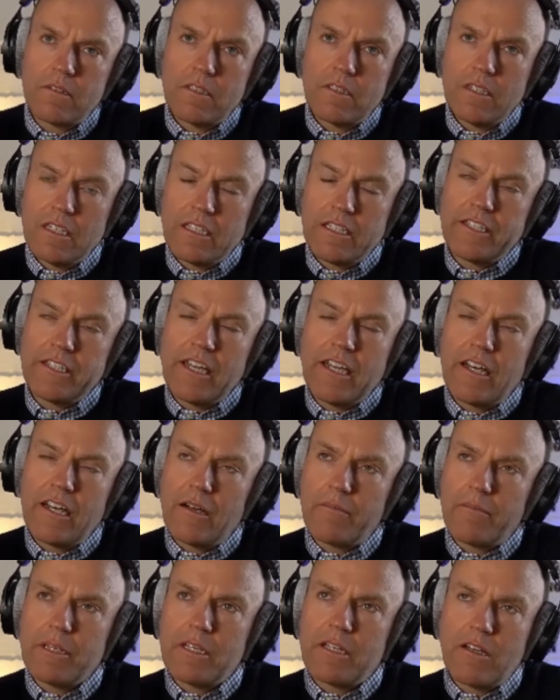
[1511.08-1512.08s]
Yeah,
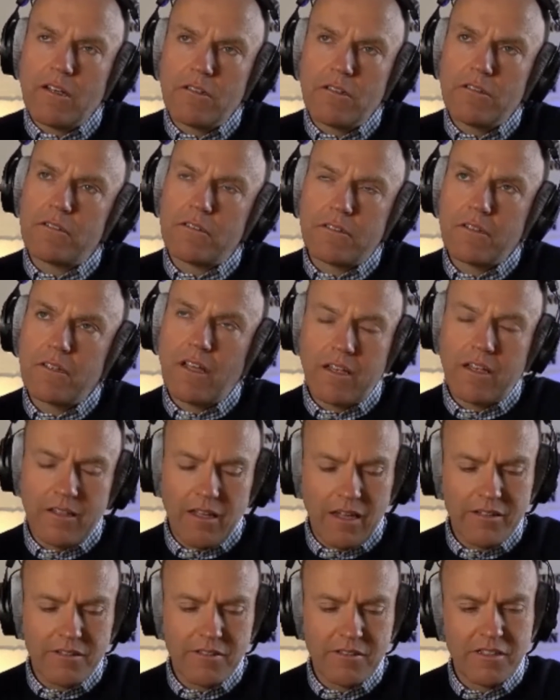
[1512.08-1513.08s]
because
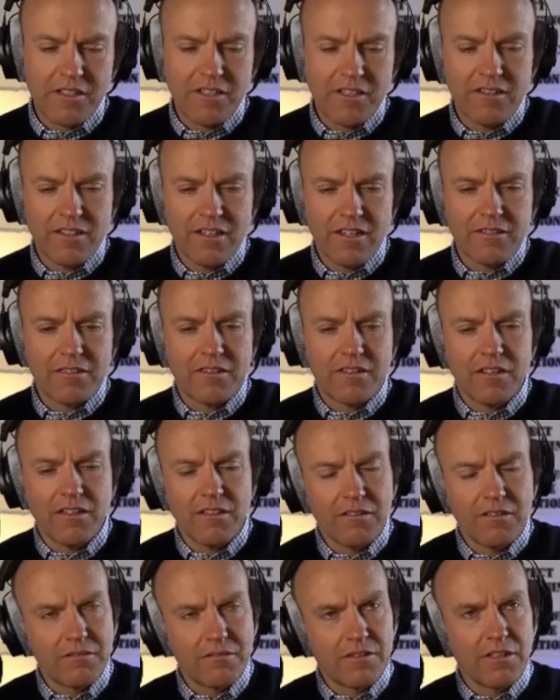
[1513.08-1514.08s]
I see that
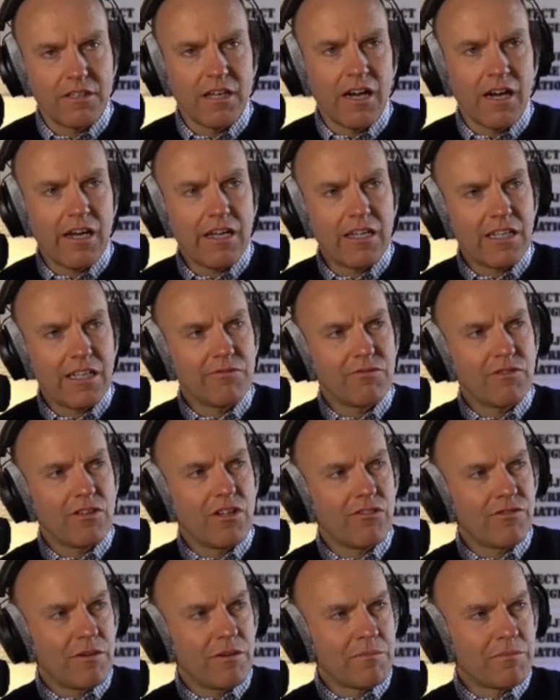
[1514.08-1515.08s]
the high level
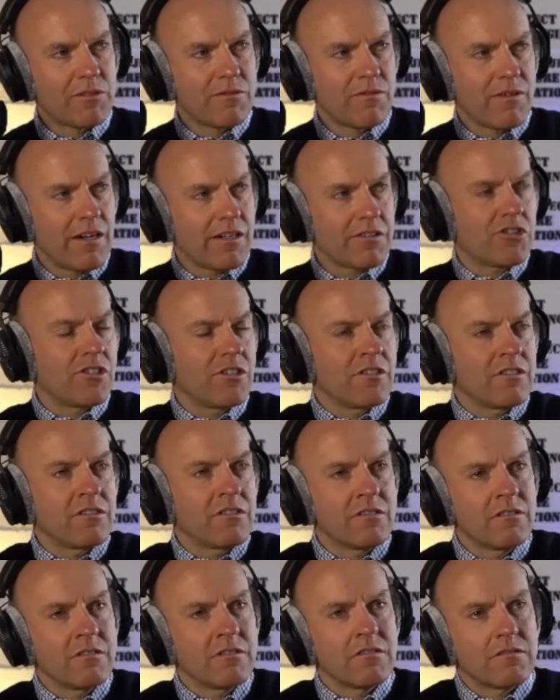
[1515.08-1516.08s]
of
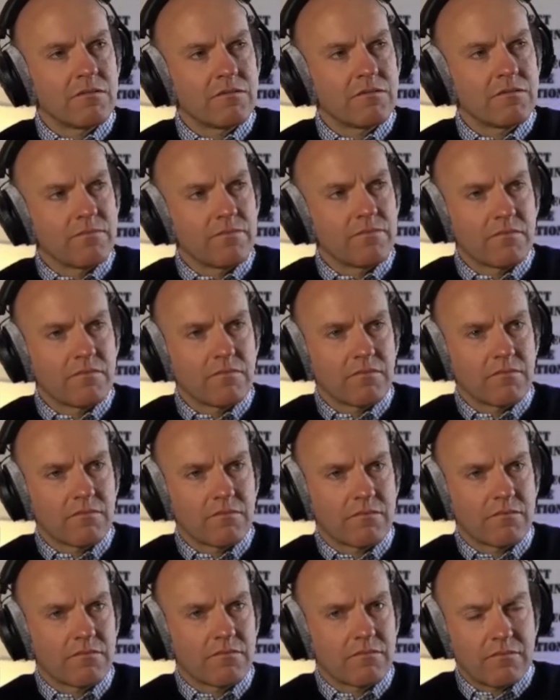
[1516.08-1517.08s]
abstraction,
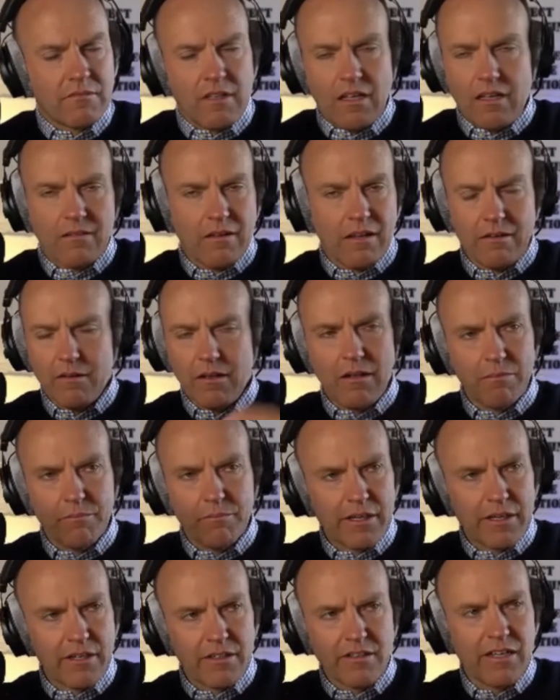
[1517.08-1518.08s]
I'll
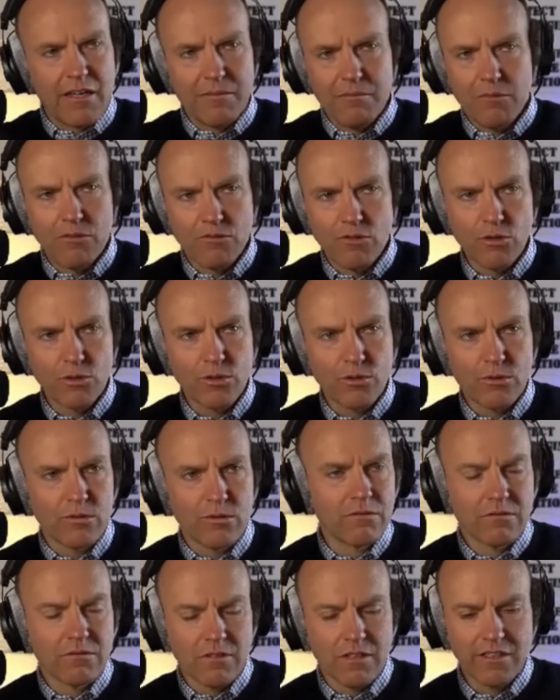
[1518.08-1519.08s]
pick a name, Heroku,
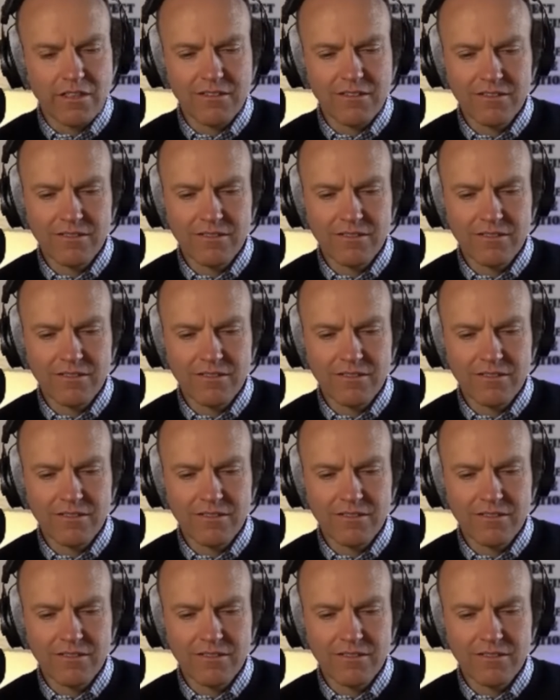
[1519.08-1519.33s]
right?